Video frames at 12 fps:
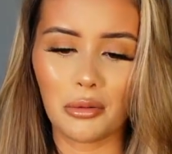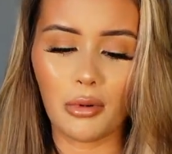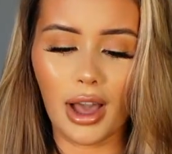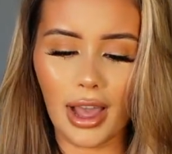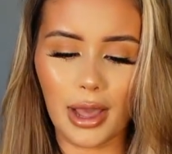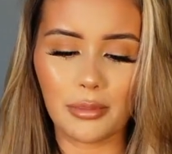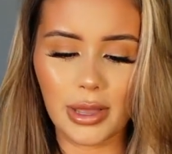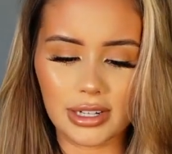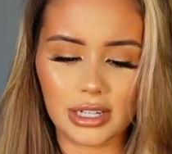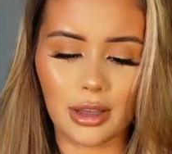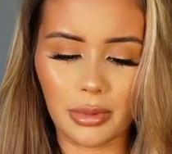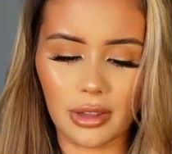why I
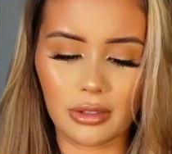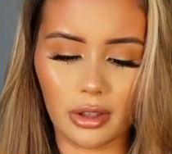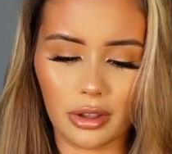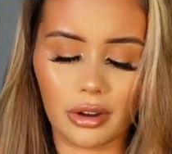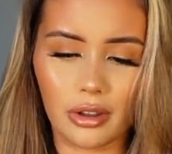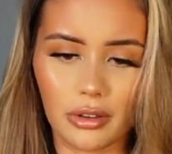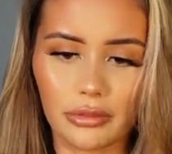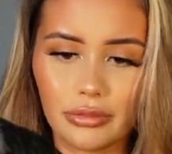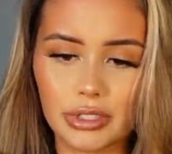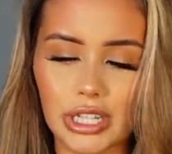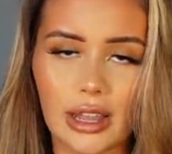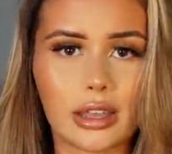picked up a lot of
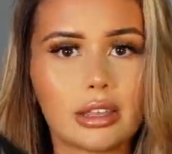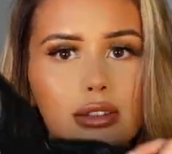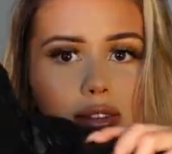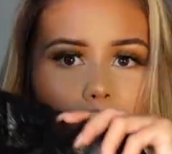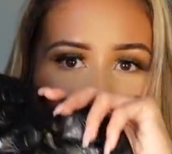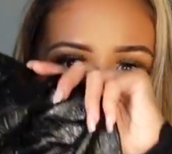jackets